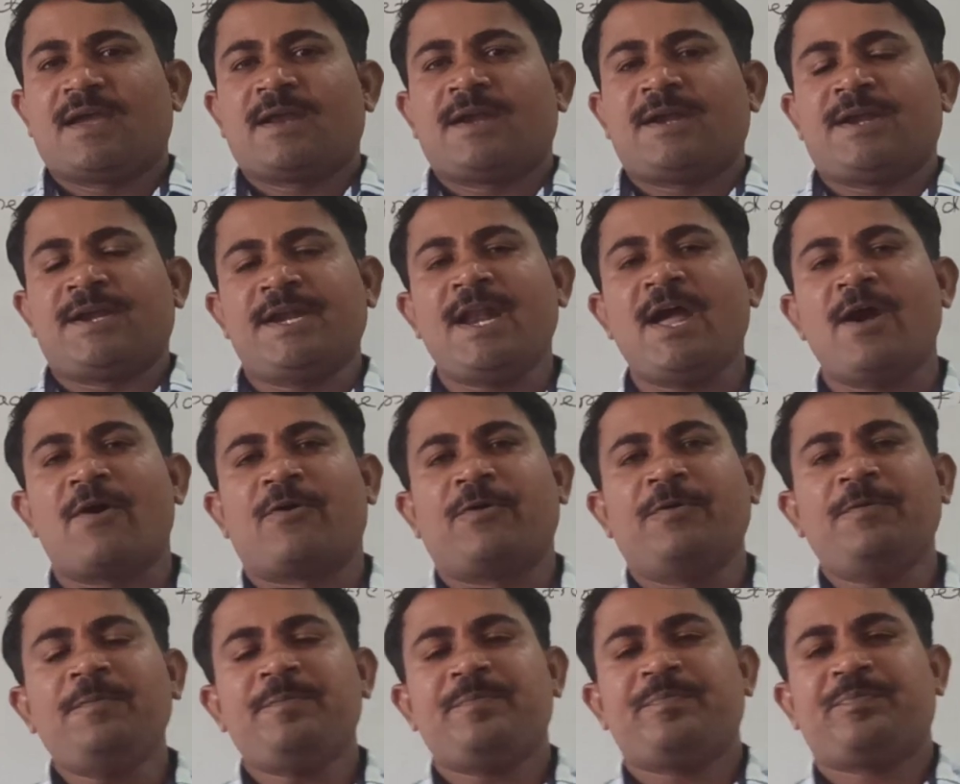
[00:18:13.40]

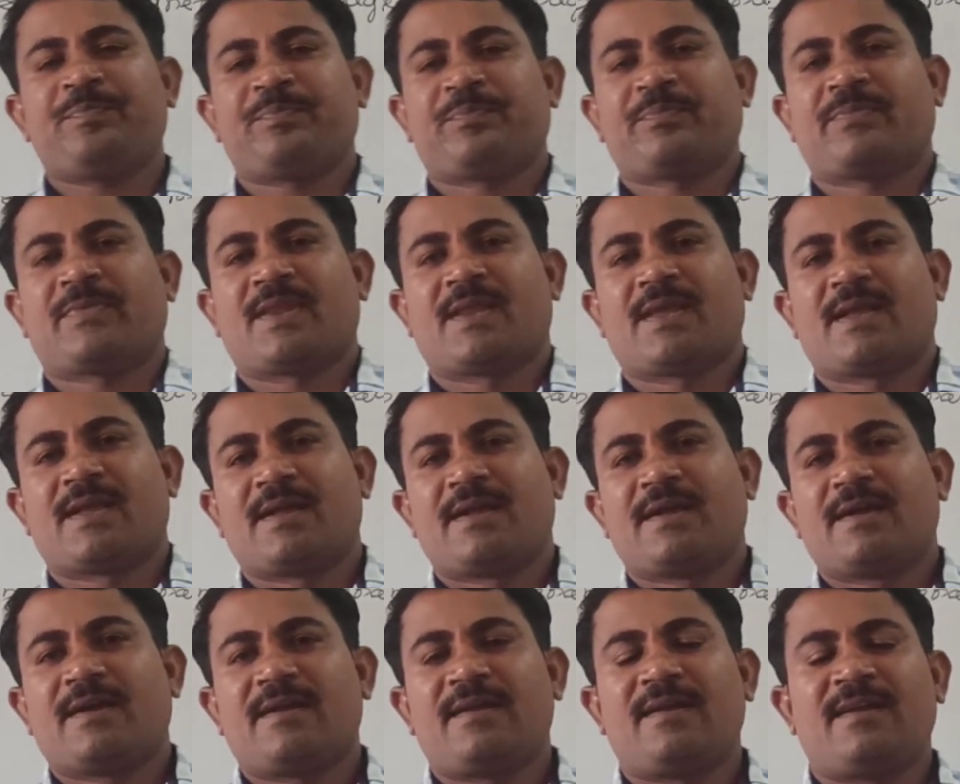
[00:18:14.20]
Now,
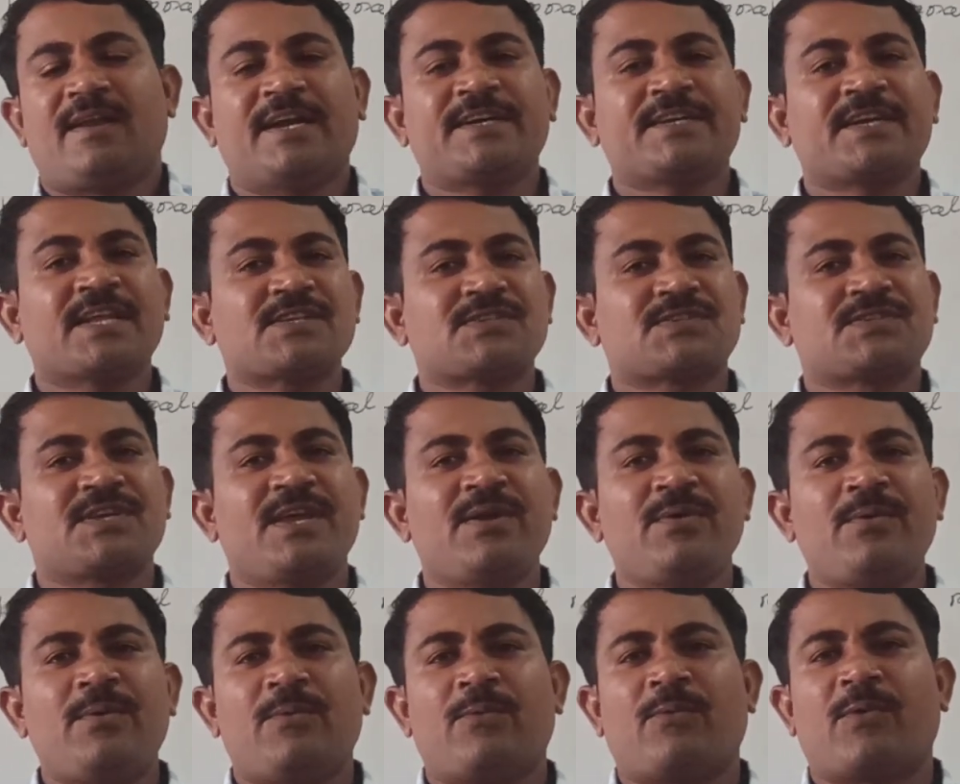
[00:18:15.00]
let us
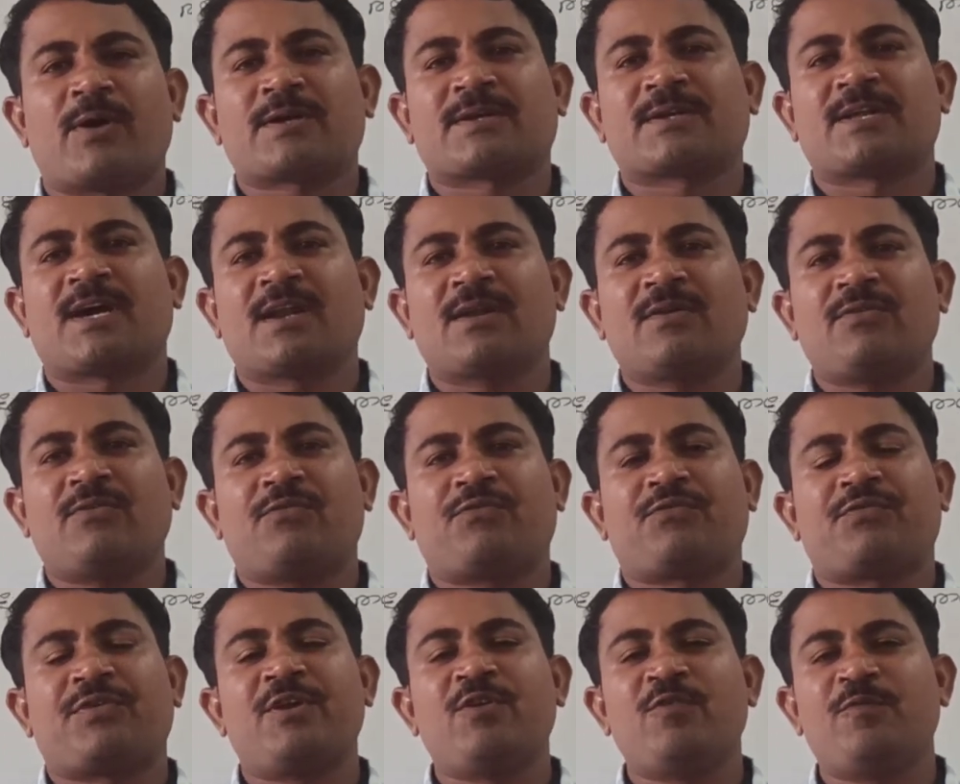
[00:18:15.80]
see what are
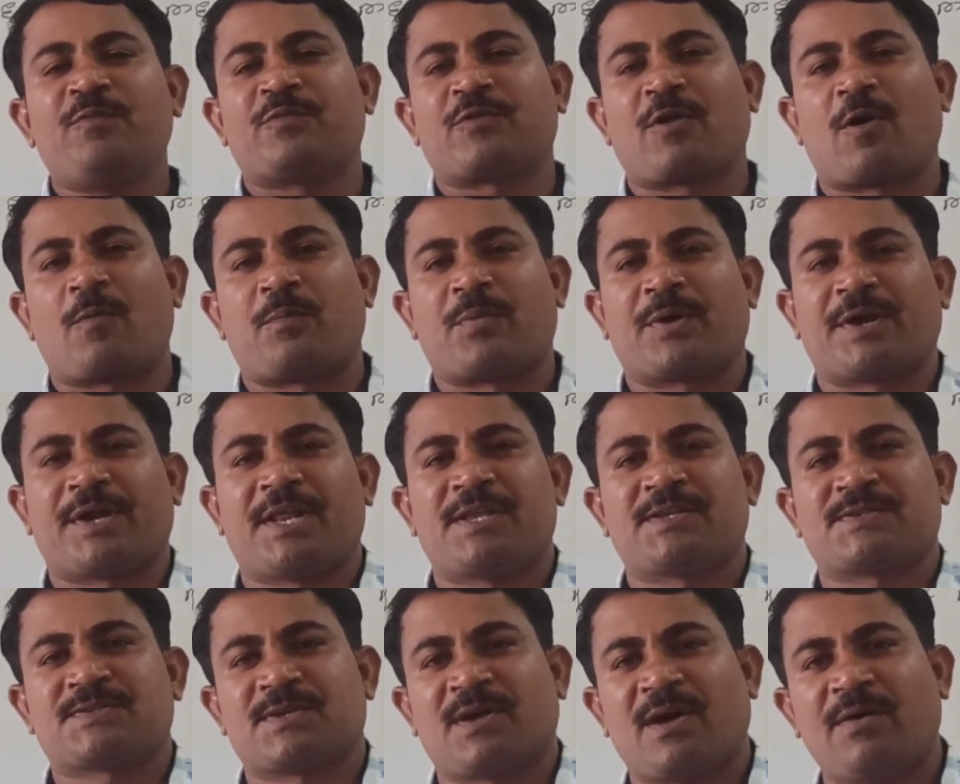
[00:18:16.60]
few
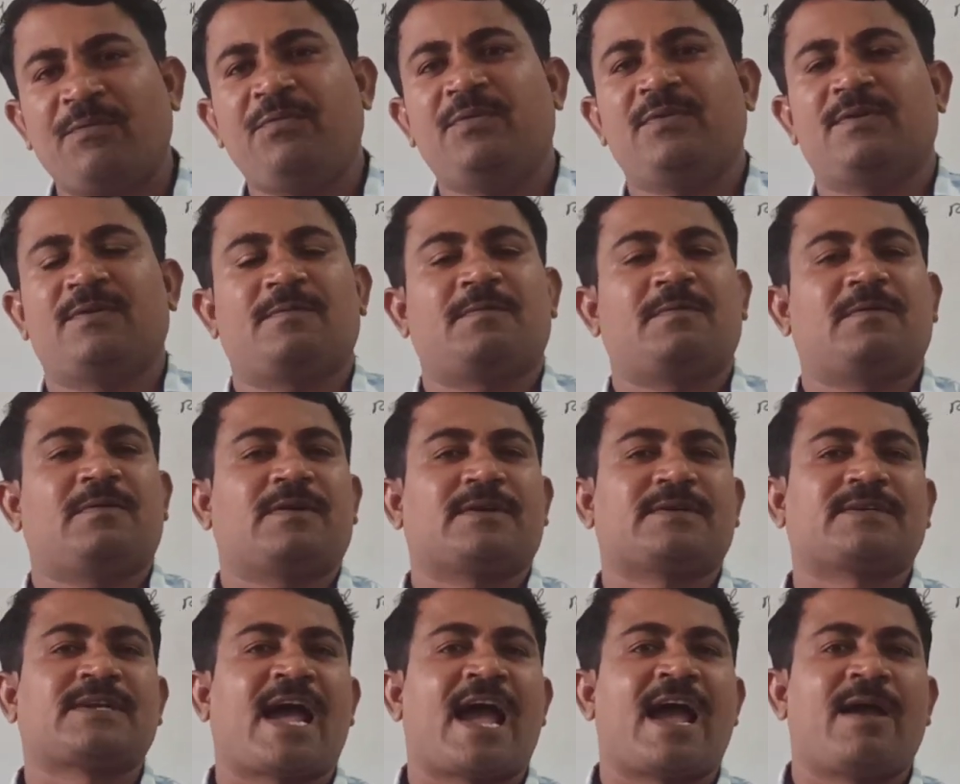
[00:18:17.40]
properties
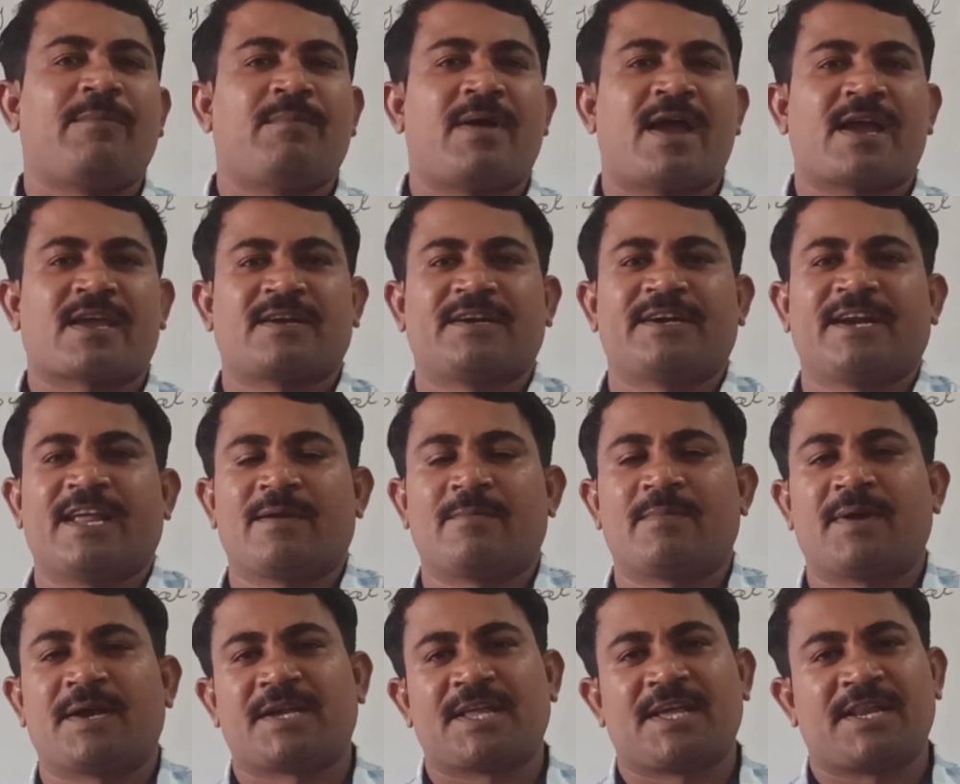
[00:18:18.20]
of
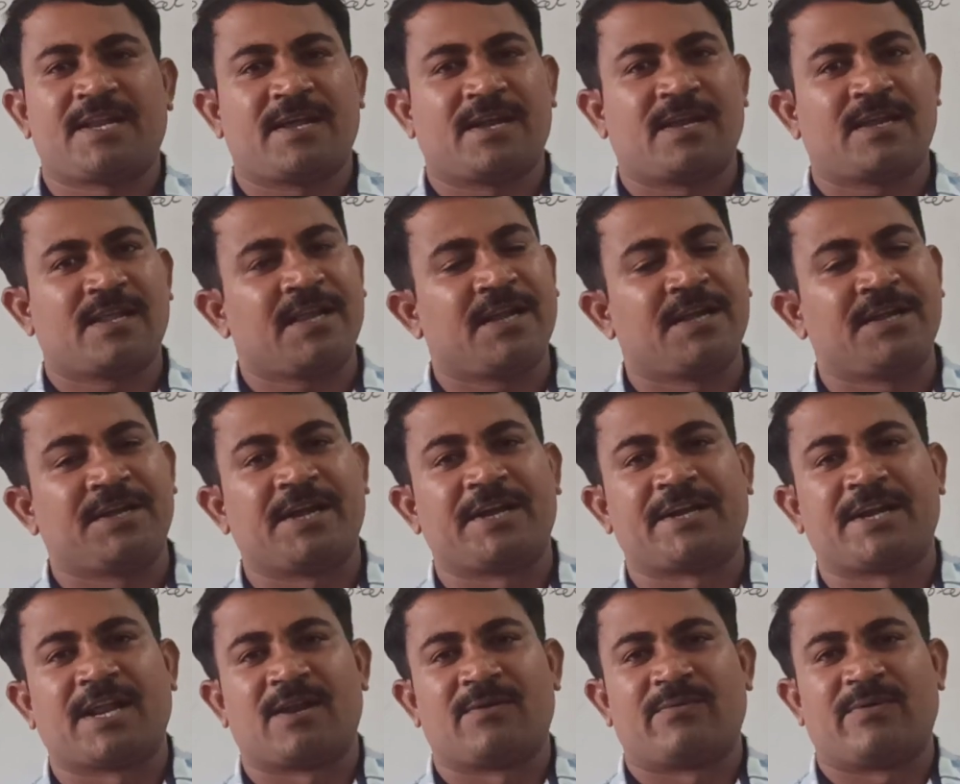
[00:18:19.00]
diamagnetic material in
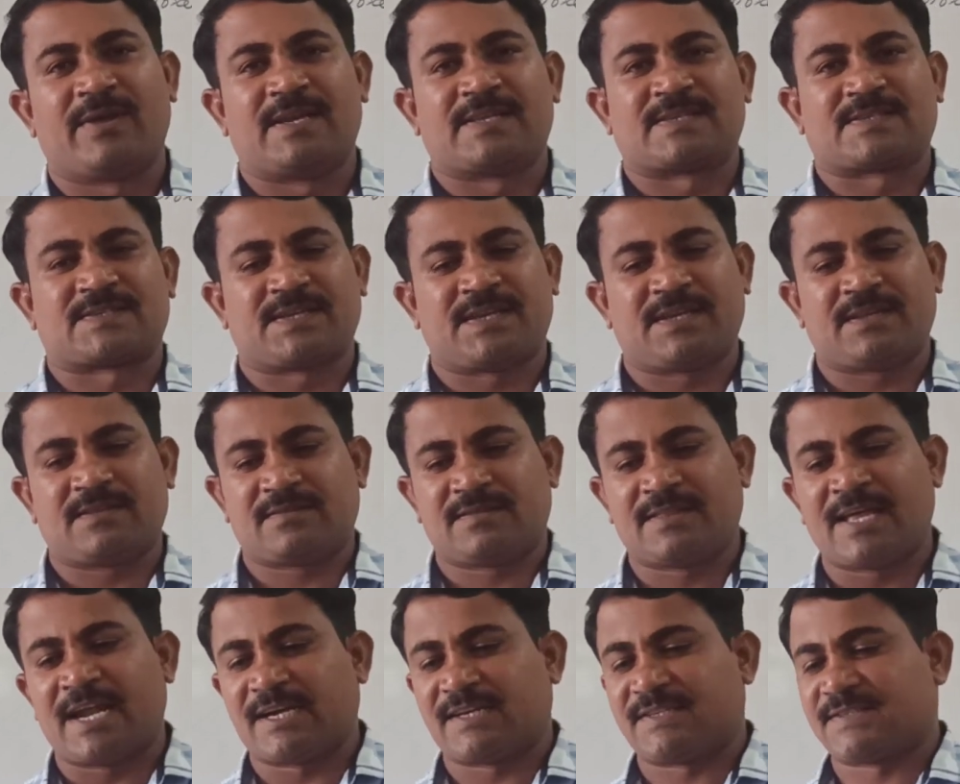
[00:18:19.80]
detail. We will see
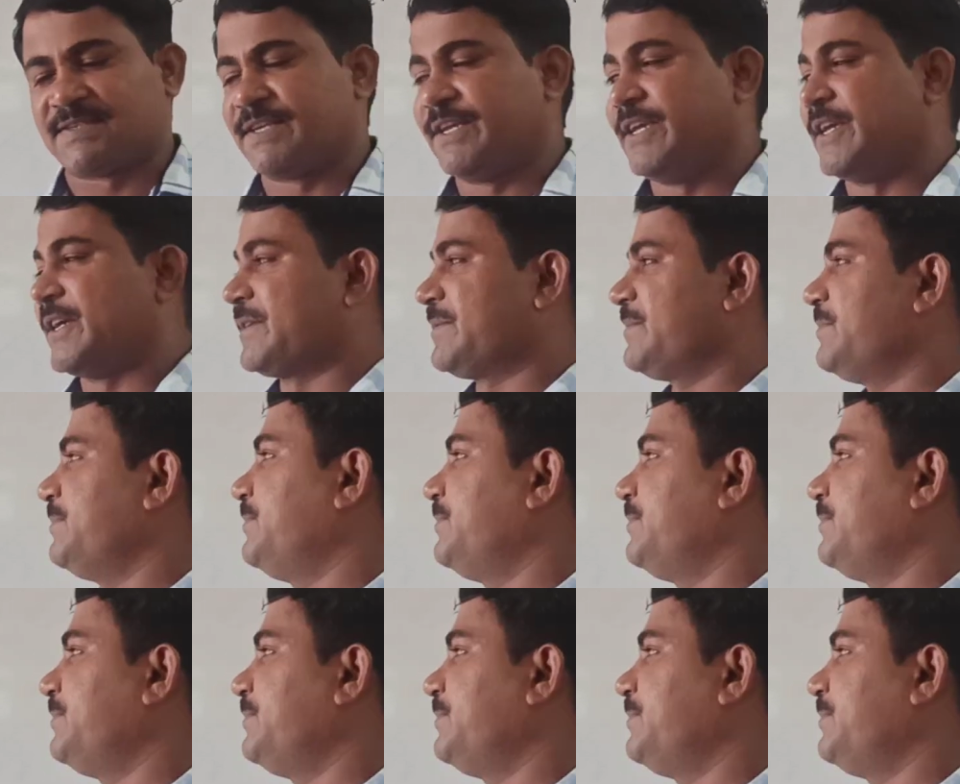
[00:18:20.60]
that's here.